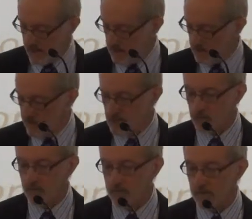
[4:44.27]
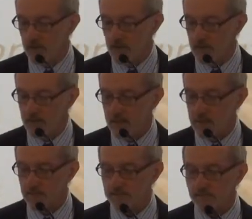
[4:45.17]
are incredible um,
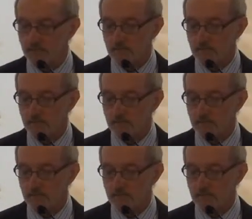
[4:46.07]
danger.